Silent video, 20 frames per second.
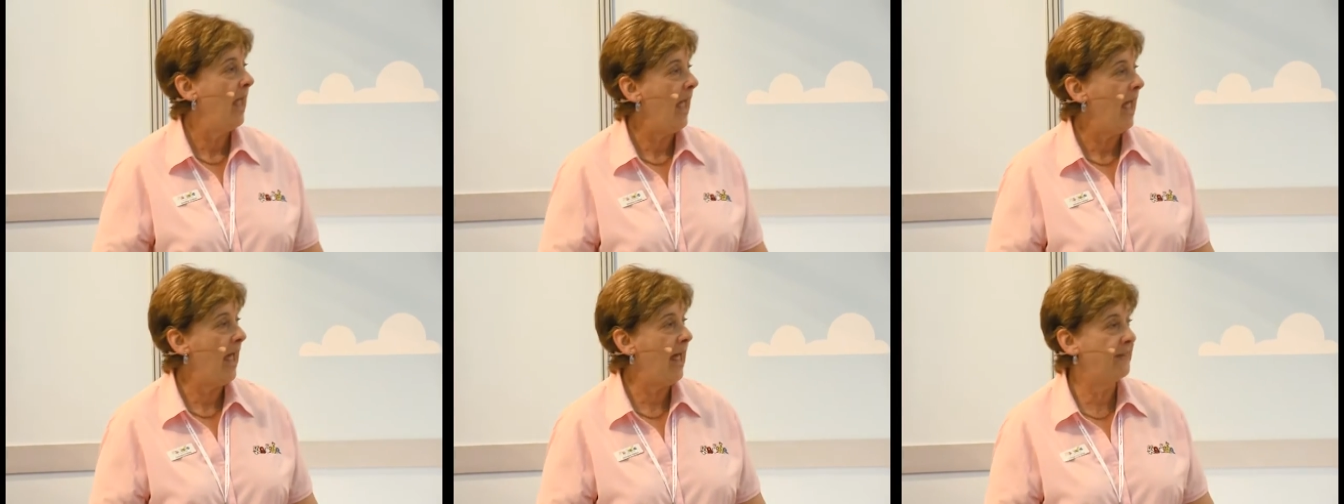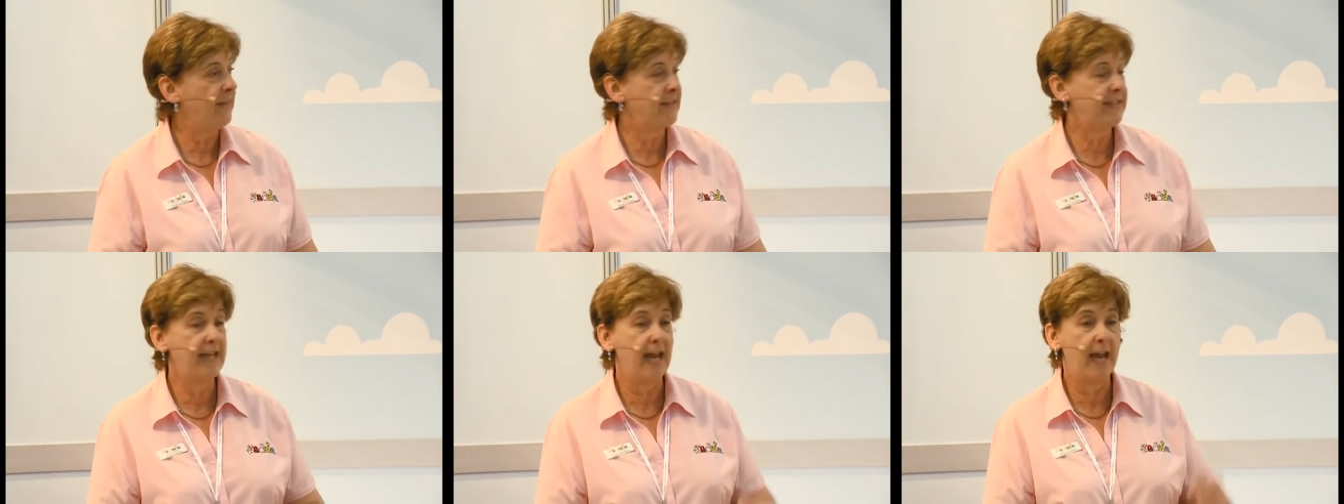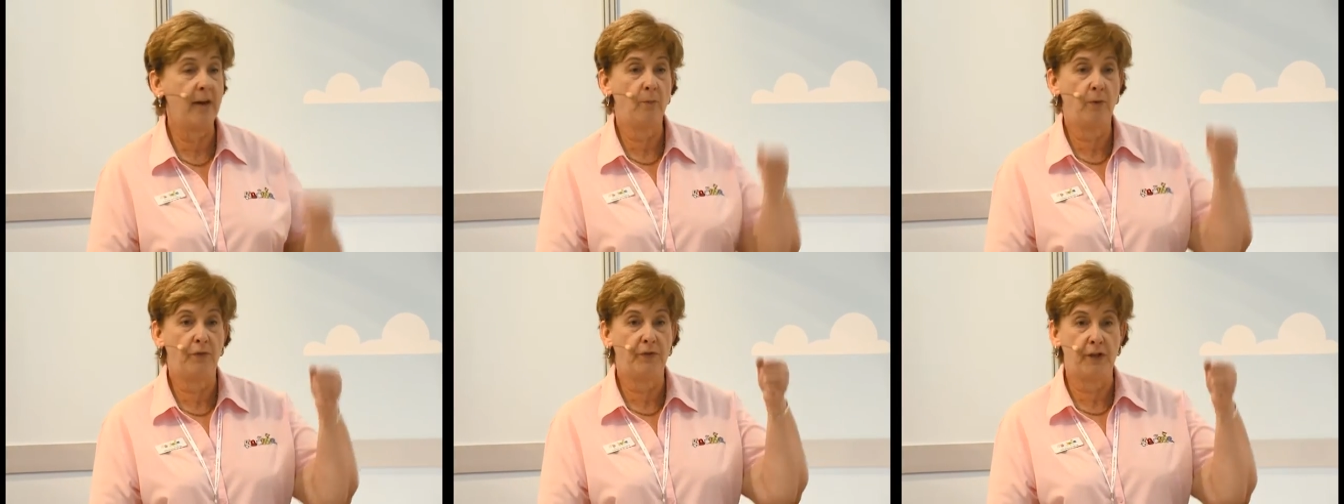And the
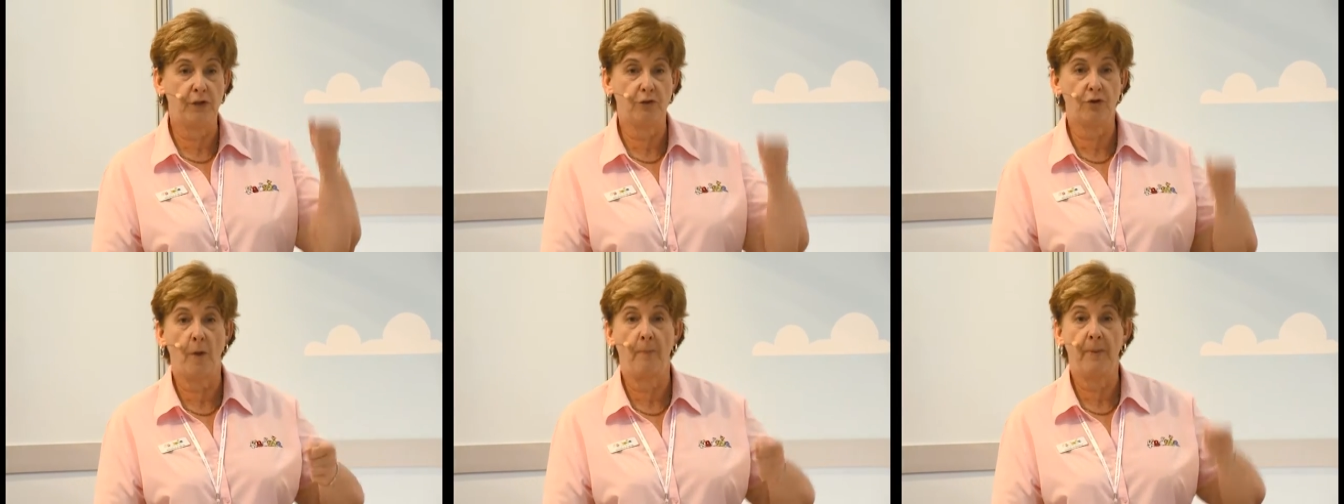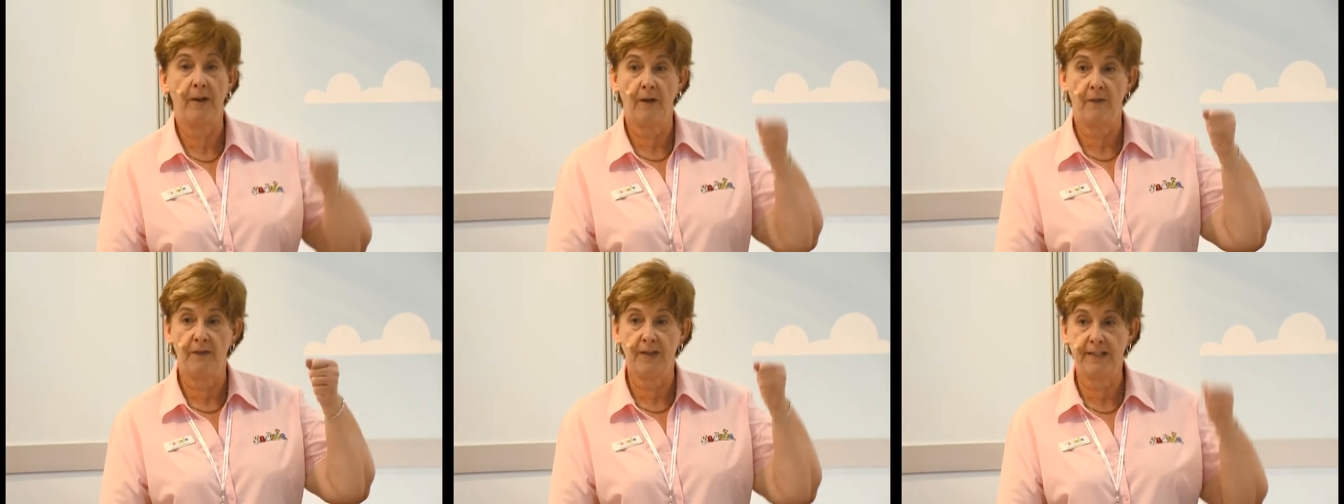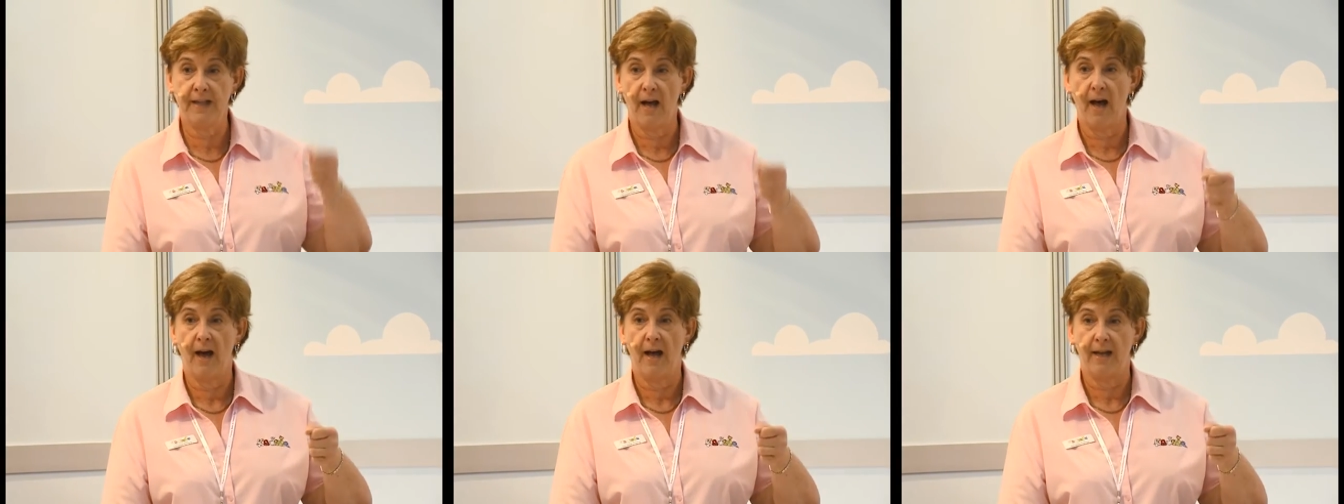same with the dropping of the
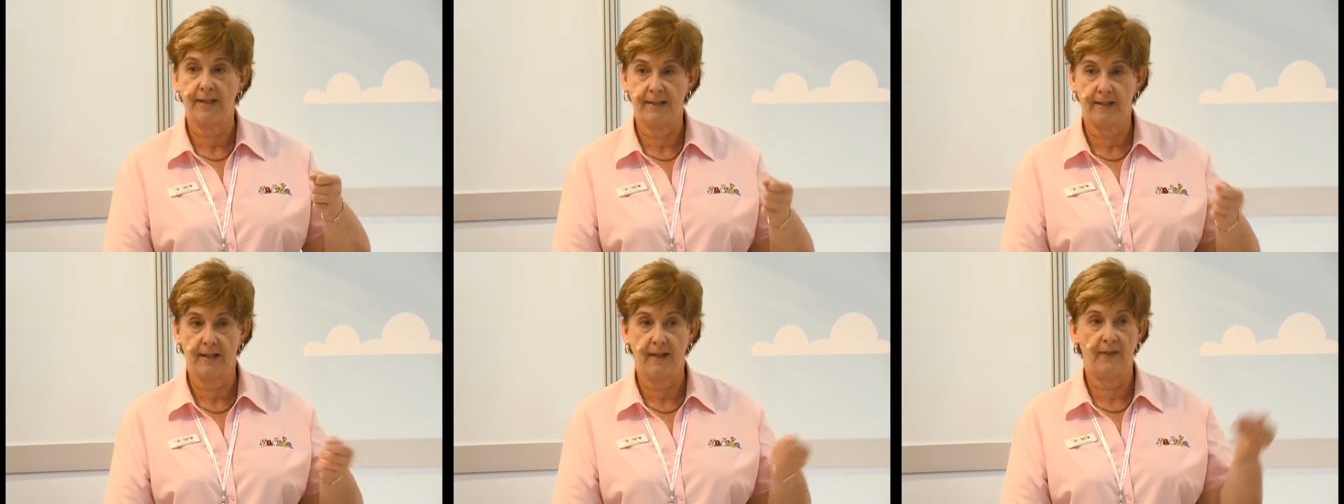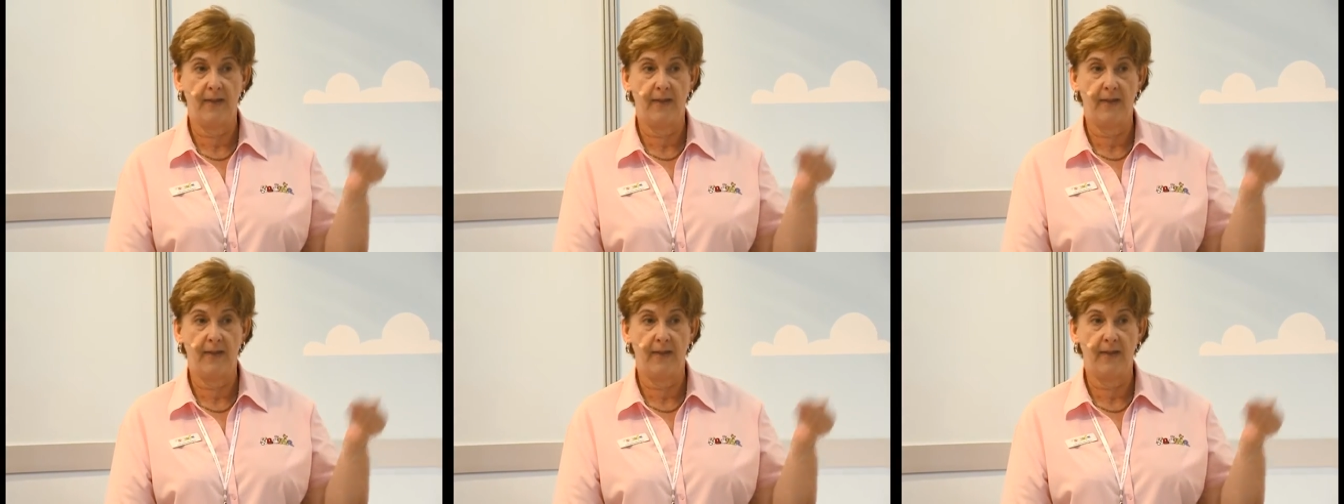sides.